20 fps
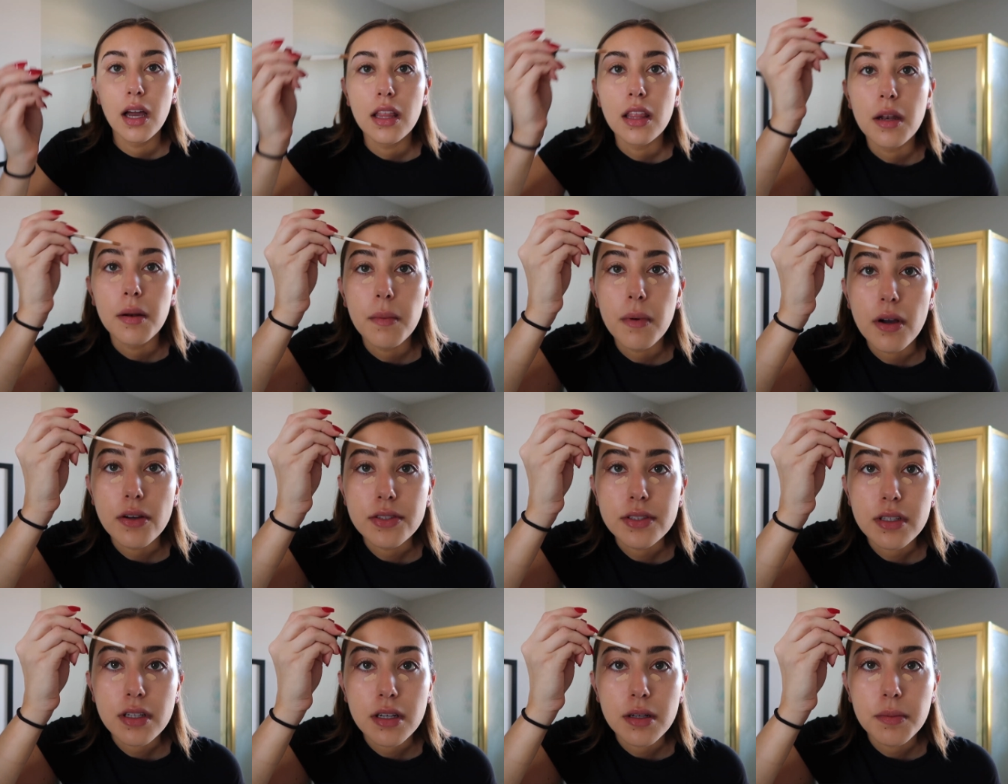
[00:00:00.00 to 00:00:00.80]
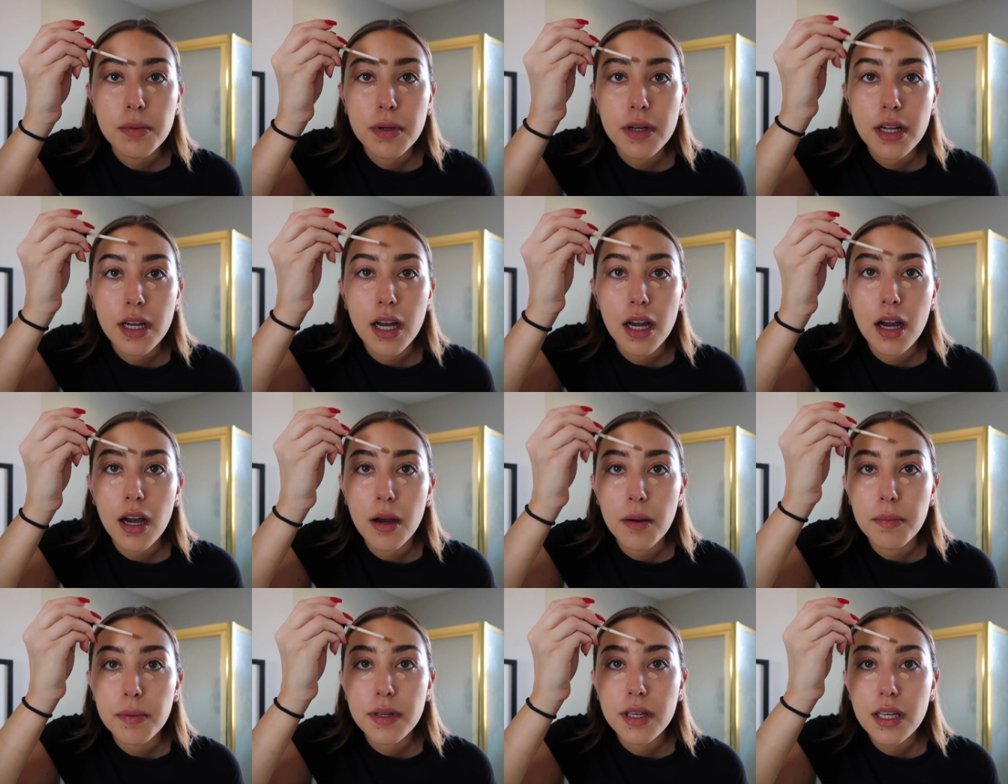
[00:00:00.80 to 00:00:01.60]
then I'm also going to put it
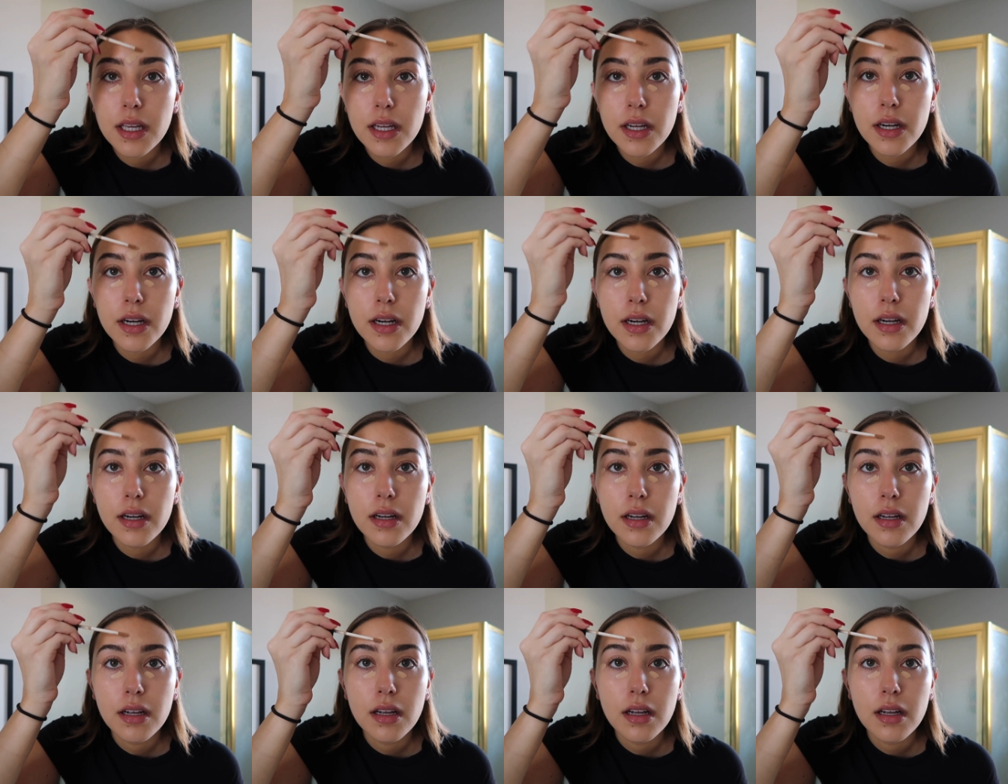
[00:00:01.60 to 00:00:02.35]
up here,